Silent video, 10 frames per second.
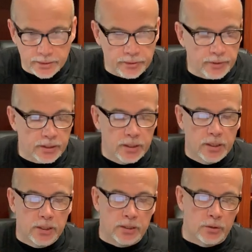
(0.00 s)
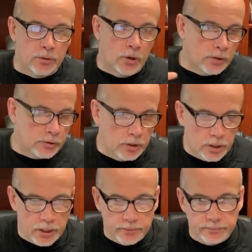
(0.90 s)
stuff like, you know, honor
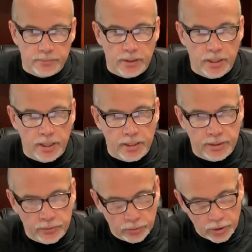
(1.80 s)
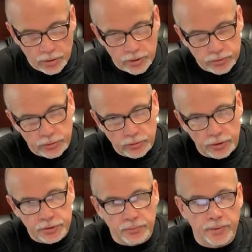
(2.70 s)
God. And he took all those,
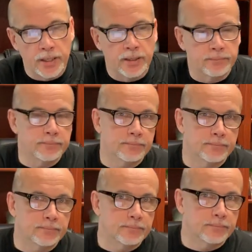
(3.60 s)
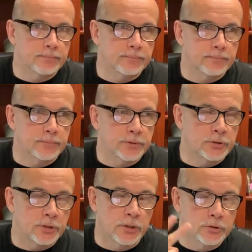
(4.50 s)
crunched them down,
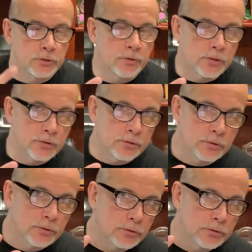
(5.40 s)
just to those two verses.